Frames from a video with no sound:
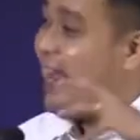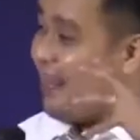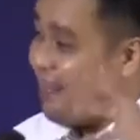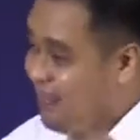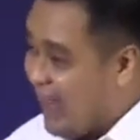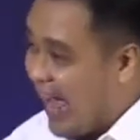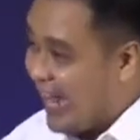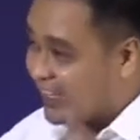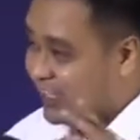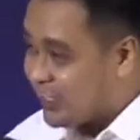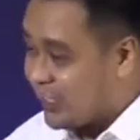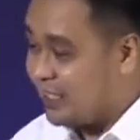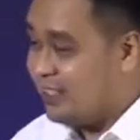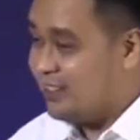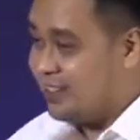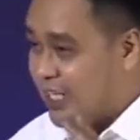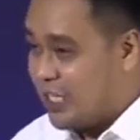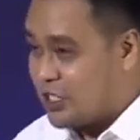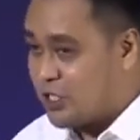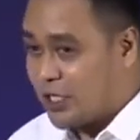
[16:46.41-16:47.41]
that
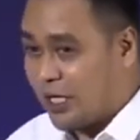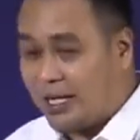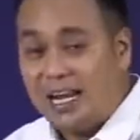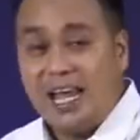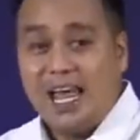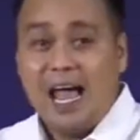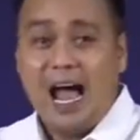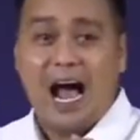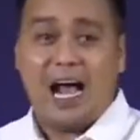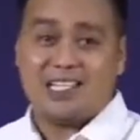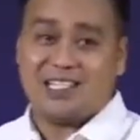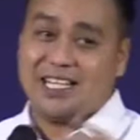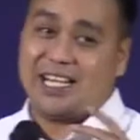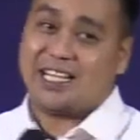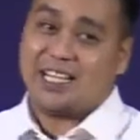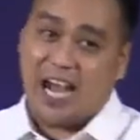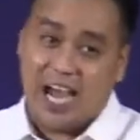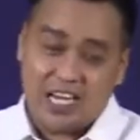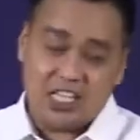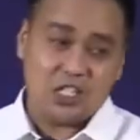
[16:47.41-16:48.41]
condition as a
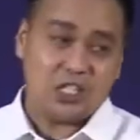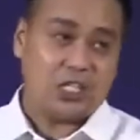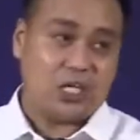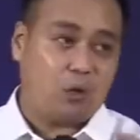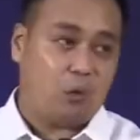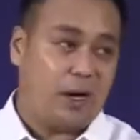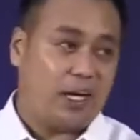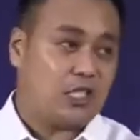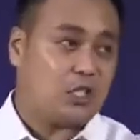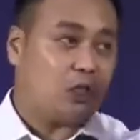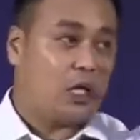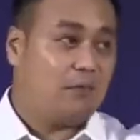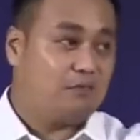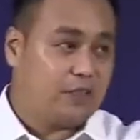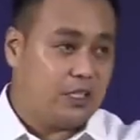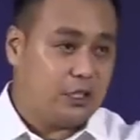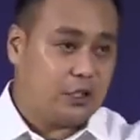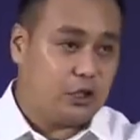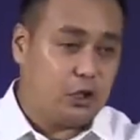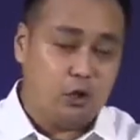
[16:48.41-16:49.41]
consequence of
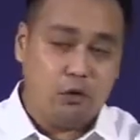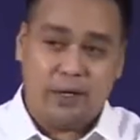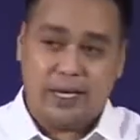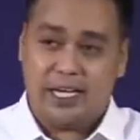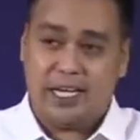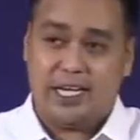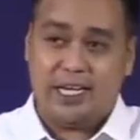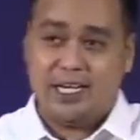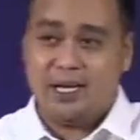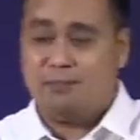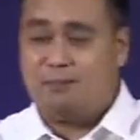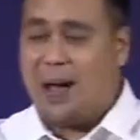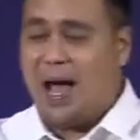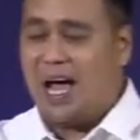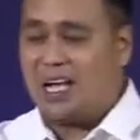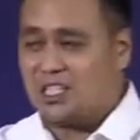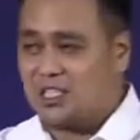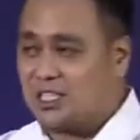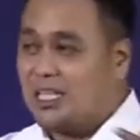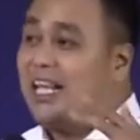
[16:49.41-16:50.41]
their doing in the
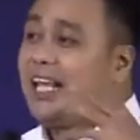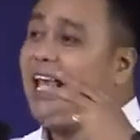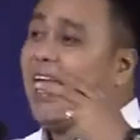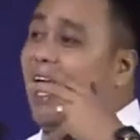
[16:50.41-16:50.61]
past.